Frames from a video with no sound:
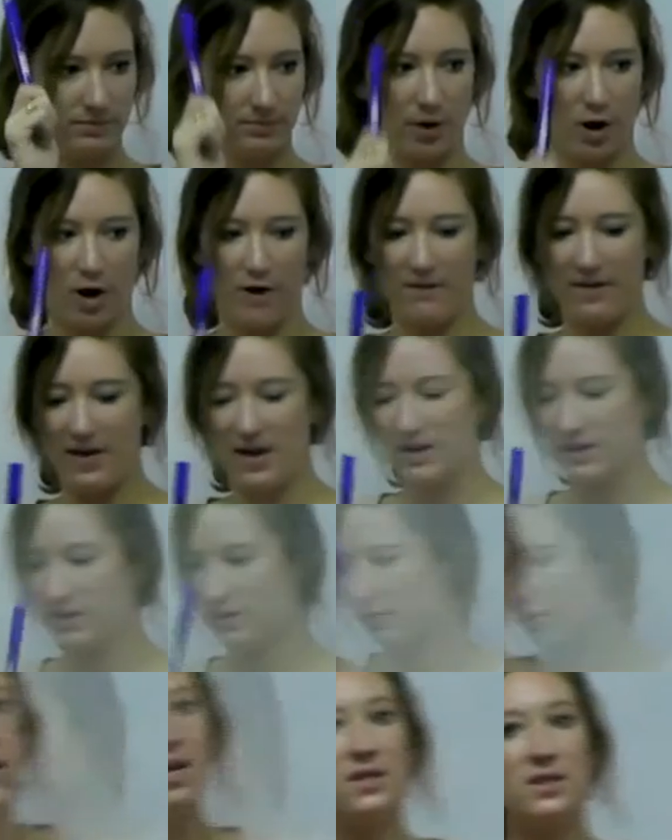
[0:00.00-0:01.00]
Perfect.
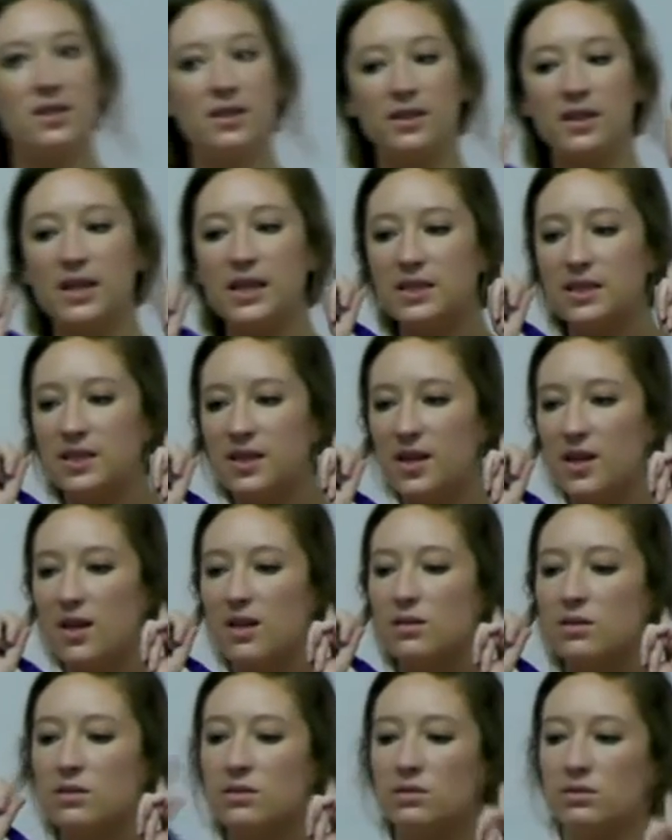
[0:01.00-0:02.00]
Ready to
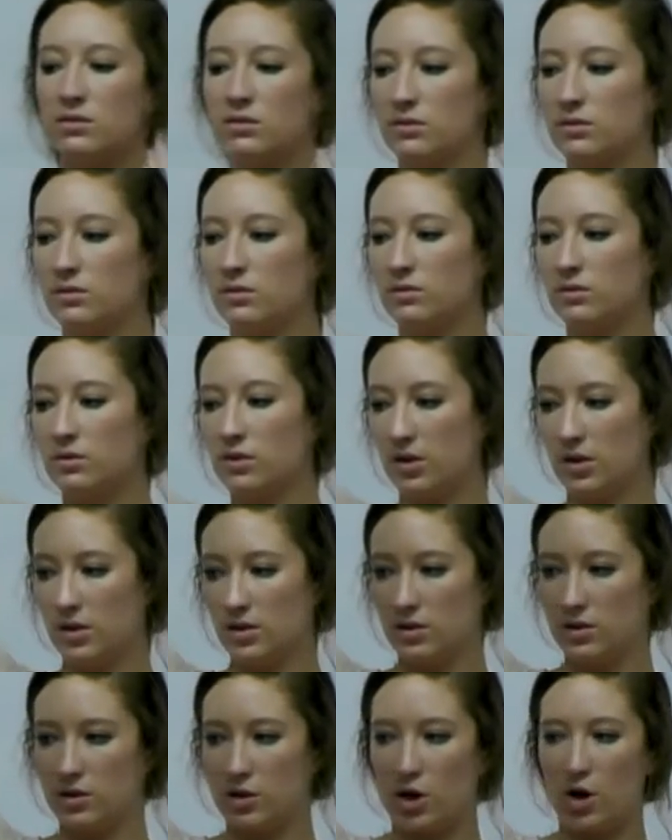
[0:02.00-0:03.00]
listen?
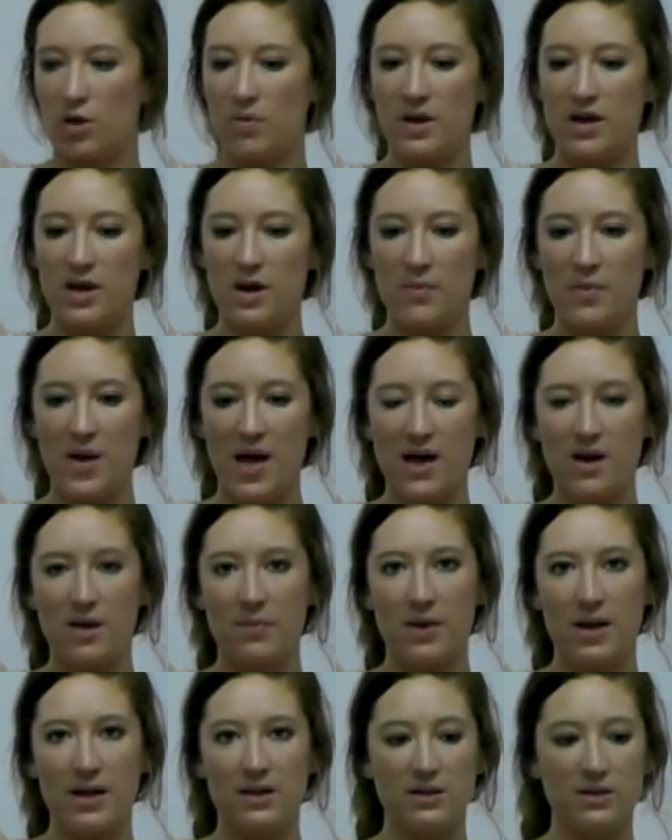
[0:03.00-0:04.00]
Show me your pen or
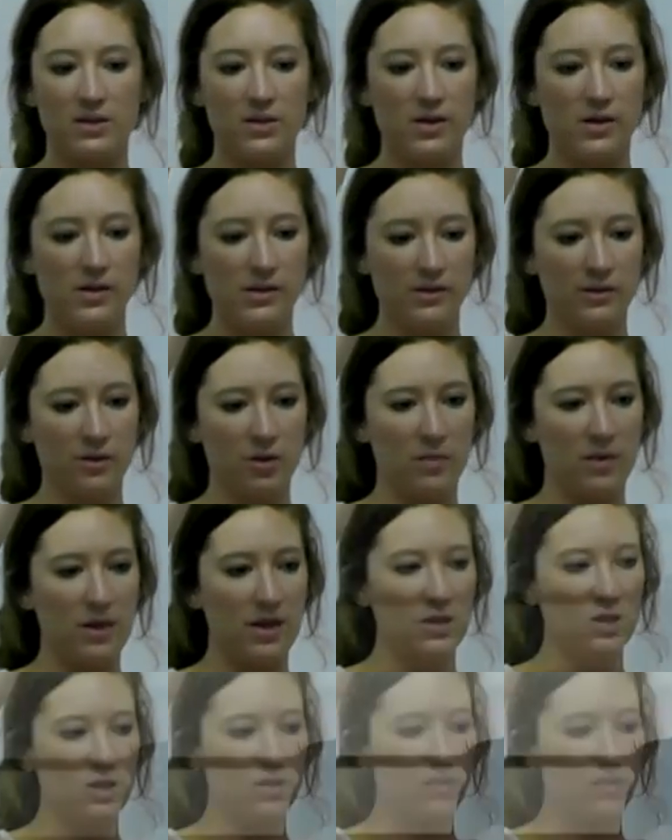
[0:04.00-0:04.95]
pencil. Show me that